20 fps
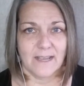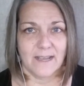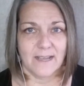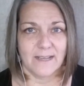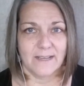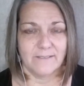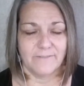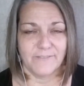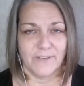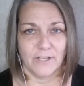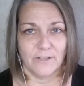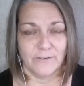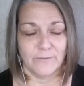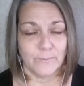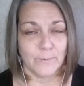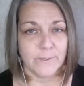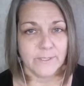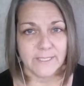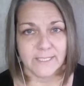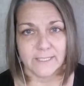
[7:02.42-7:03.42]
I felt
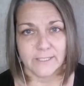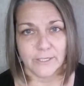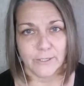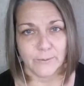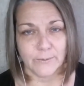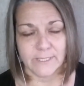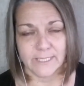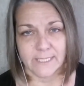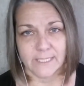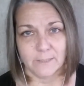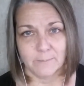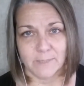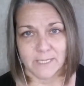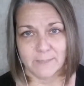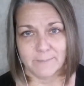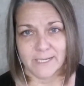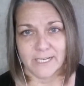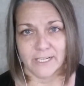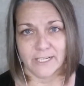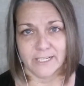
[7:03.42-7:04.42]
really lonely in
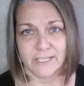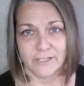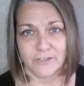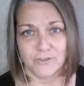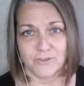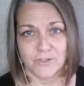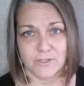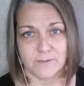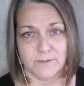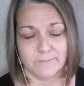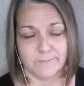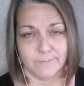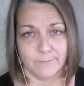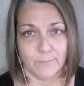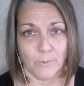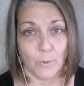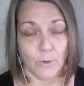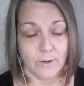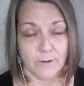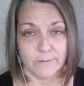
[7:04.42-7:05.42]
my marriage,
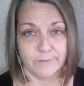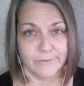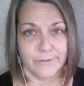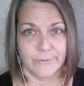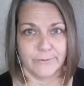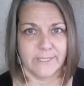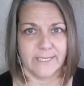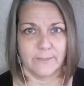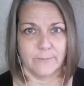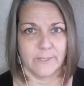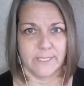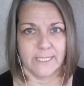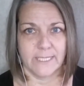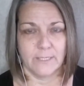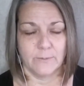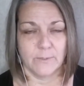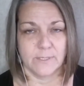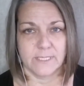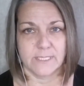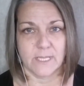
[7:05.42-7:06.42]
more lonely when
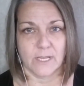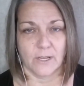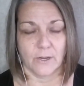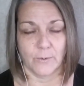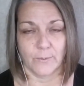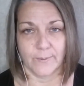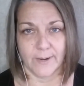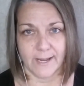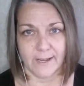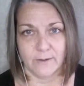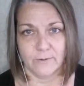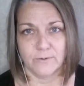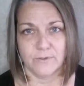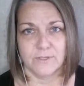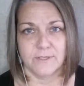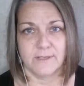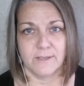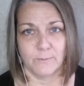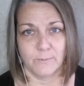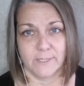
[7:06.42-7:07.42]
he was around
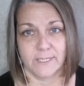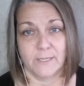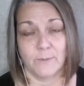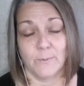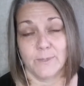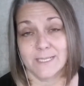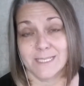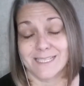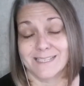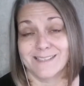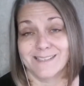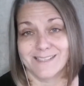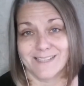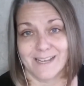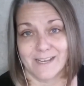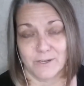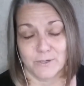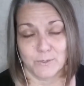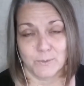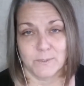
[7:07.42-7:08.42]
than when he wasn't,
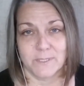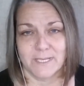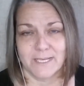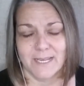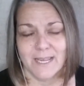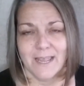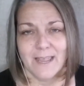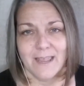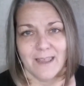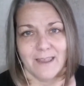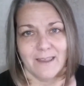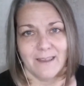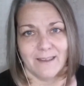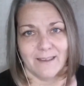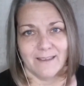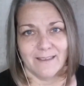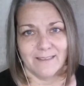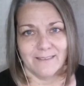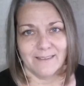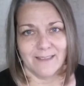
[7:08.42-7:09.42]
actually,
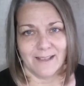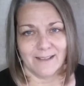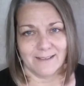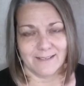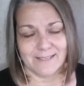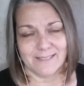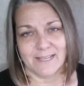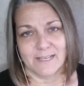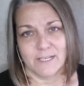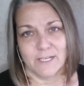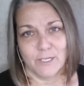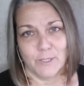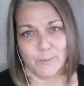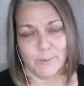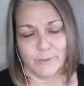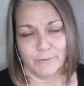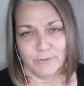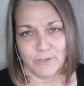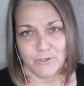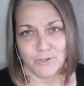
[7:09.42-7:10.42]
and not excited
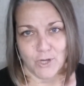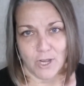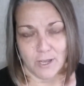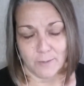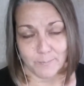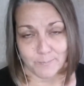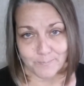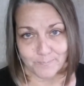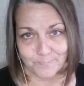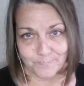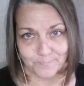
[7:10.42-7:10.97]
about the job.